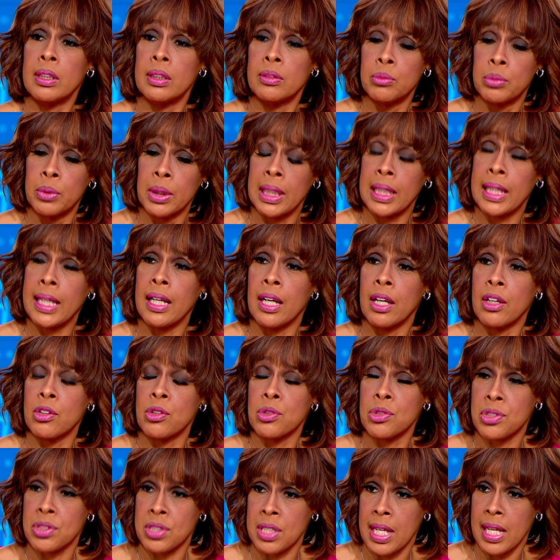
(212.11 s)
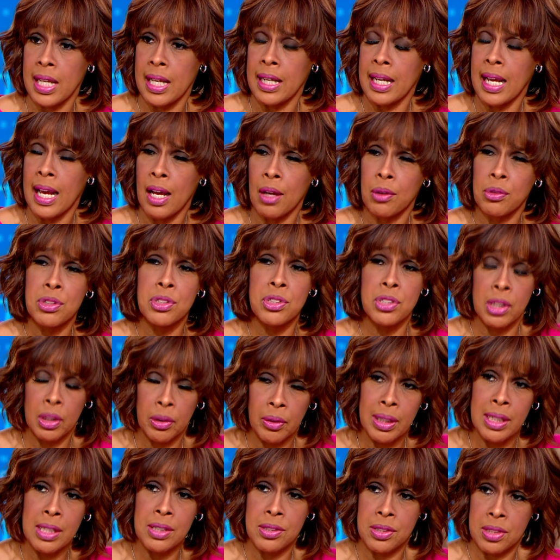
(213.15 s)
really understand how
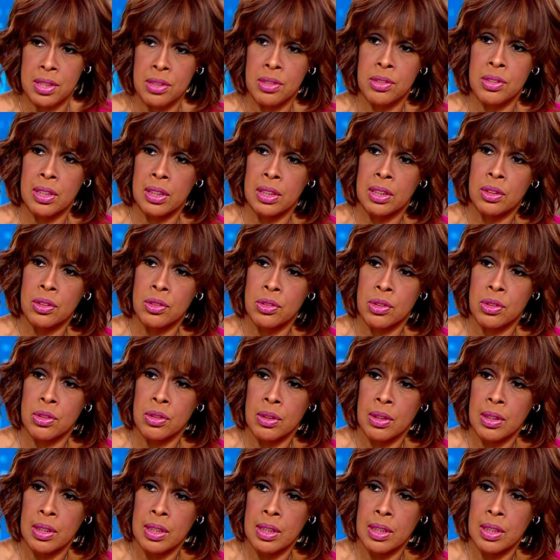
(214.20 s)
serious this is?